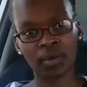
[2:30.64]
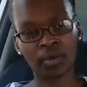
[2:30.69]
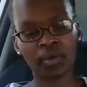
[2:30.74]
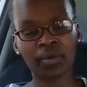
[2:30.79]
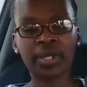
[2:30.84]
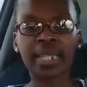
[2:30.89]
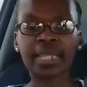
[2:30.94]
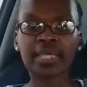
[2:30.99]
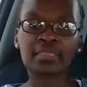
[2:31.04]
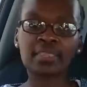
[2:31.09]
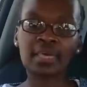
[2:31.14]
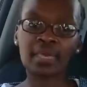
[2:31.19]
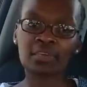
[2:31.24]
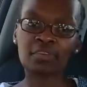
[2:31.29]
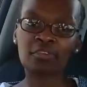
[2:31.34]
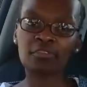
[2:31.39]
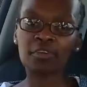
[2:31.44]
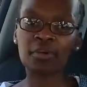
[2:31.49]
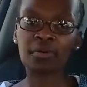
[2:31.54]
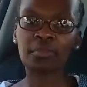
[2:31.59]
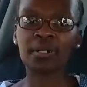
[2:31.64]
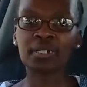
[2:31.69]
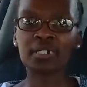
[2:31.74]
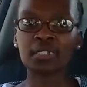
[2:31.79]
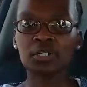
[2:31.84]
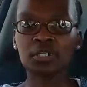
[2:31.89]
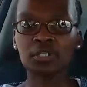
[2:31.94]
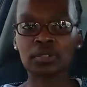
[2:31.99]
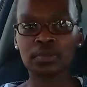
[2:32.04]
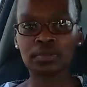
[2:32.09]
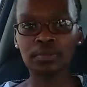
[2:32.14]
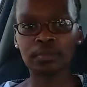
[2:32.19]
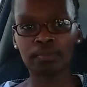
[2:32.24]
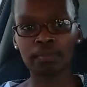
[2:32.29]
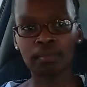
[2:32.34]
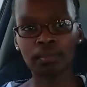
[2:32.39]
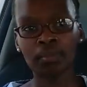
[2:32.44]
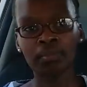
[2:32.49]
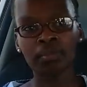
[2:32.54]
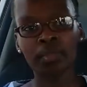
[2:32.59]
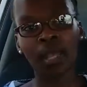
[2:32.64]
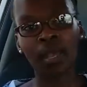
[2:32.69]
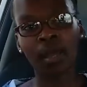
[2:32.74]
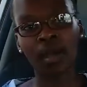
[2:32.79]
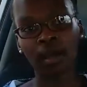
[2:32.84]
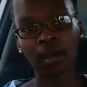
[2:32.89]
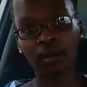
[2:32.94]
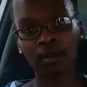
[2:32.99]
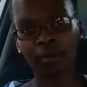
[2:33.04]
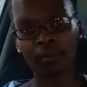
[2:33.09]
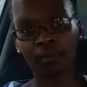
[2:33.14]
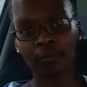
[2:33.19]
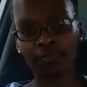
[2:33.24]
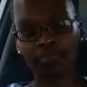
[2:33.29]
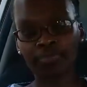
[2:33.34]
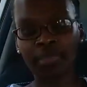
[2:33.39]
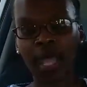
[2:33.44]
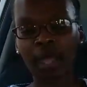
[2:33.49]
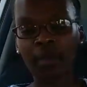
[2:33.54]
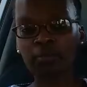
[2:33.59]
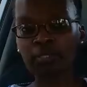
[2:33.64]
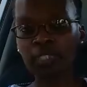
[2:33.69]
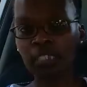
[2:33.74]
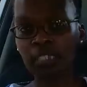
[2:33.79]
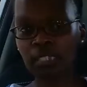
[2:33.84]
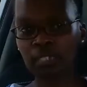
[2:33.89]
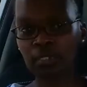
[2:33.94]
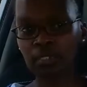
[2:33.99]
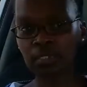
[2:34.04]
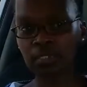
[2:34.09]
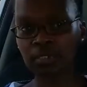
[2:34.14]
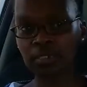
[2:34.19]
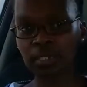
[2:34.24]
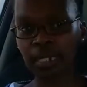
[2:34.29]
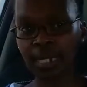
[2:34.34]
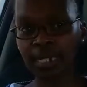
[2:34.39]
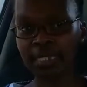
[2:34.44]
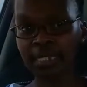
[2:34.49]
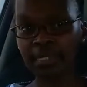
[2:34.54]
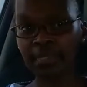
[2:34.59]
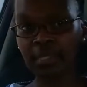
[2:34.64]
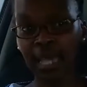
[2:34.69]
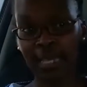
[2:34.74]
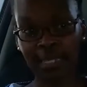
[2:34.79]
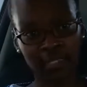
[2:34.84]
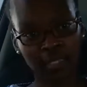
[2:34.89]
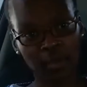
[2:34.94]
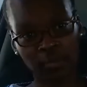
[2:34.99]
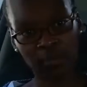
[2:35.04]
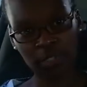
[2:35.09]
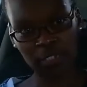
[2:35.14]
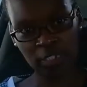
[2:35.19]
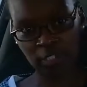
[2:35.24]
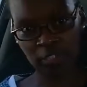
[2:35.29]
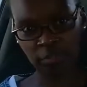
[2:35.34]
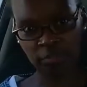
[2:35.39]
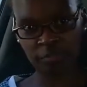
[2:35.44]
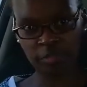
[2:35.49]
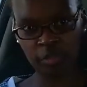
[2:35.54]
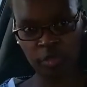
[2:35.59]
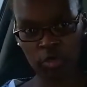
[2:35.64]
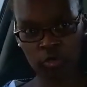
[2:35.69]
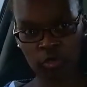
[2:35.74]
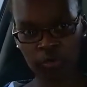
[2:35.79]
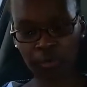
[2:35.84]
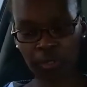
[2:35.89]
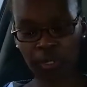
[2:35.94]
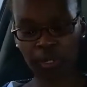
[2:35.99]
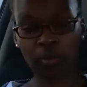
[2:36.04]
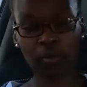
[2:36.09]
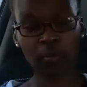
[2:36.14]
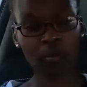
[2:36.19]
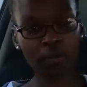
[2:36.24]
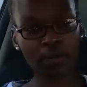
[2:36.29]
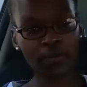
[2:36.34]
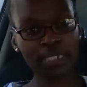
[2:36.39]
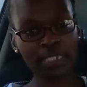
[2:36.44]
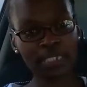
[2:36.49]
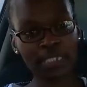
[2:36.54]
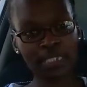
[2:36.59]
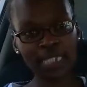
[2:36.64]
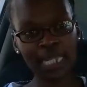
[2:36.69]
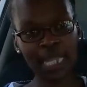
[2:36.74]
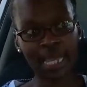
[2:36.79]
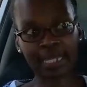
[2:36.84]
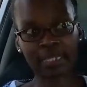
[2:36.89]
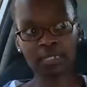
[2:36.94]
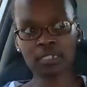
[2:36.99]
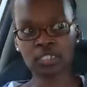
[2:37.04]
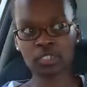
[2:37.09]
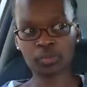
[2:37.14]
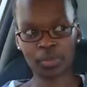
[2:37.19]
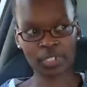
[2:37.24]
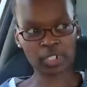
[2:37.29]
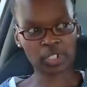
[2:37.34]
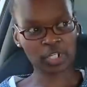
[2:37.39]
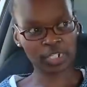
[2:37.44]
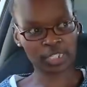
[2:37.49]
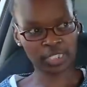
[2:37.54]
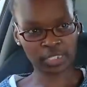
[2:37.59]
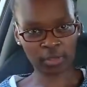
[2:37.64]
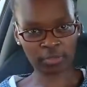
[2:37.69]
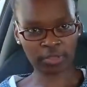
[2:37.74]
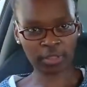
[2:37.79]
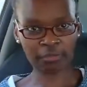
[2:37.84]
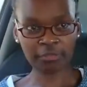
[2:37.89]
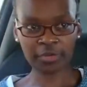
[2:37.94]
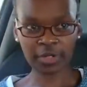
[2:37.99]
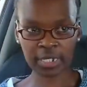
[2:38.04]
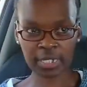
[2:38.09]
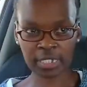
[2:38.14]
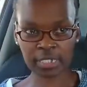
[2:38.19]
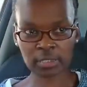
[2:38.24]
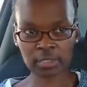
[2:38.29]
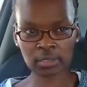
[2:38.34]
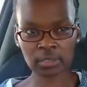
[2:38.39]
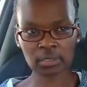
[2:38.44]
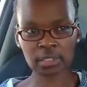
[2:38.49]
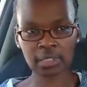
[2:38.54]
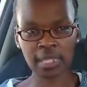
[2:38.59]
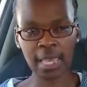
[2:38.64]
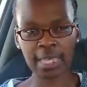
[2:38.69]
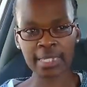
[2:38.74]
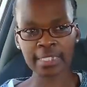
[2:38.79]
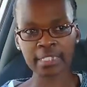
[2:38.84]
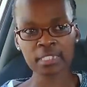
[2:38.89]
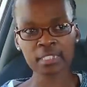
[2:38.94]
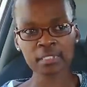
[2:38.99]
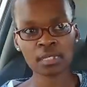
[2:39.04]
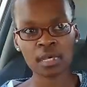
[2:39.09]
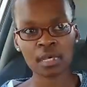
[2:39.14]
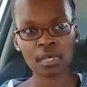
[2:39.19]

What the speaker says: Okay, thank you very much. I would say in a positive note, being a woman, like especially in South Africa, is that